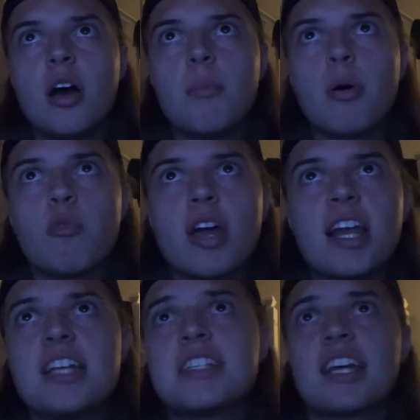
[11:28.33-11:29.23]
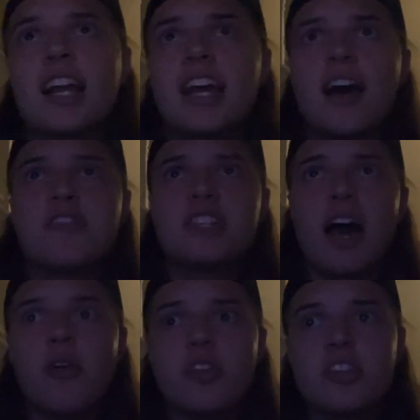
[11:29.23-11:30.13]
But realistically, I've
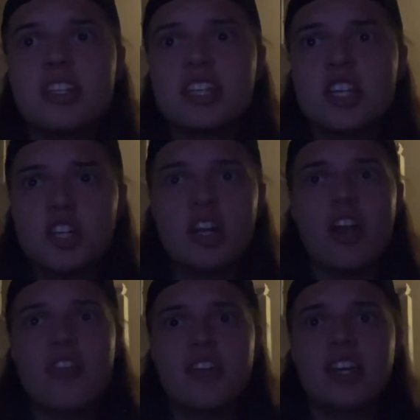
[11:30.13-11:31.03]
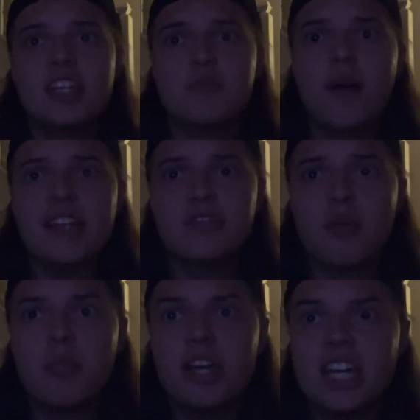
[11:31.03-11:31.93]
sat on the decision and I think it's best for
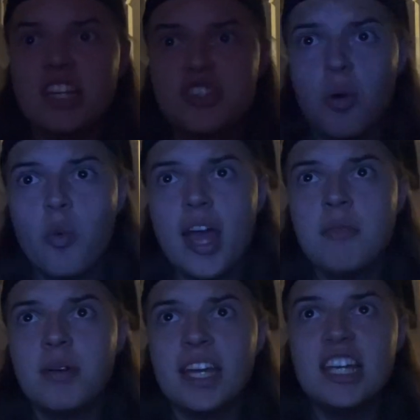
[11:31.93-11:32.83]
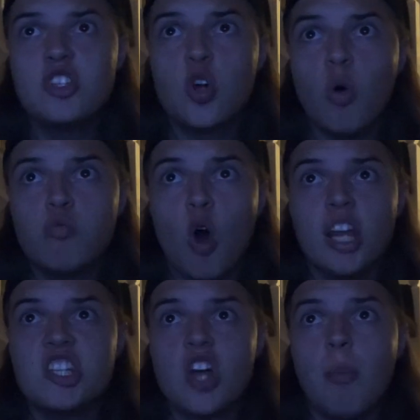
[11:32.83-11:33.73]
Big E to win. But he's got
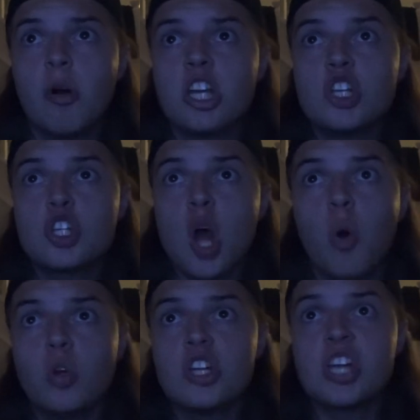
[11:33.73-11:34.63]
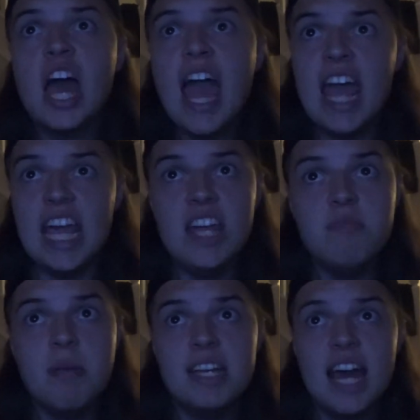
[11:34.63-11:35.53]
Rollins up on his shoulders
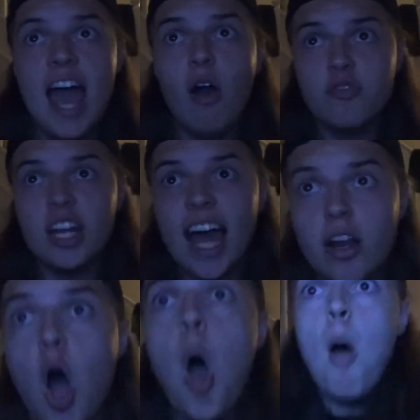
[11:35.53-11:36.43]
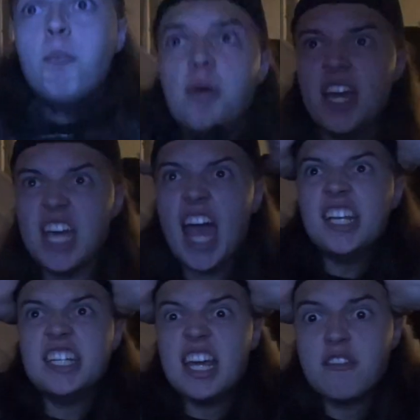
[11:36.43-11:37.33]
in mid-air off the ladder. Big
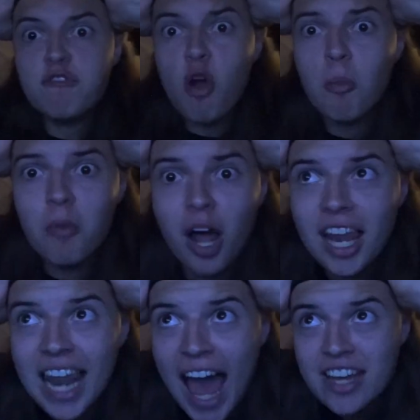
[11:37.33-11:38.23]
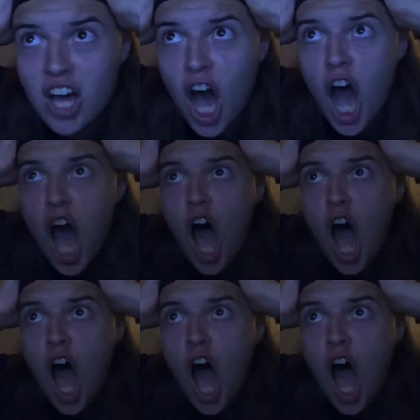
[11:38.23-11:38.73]
ending from the ladder.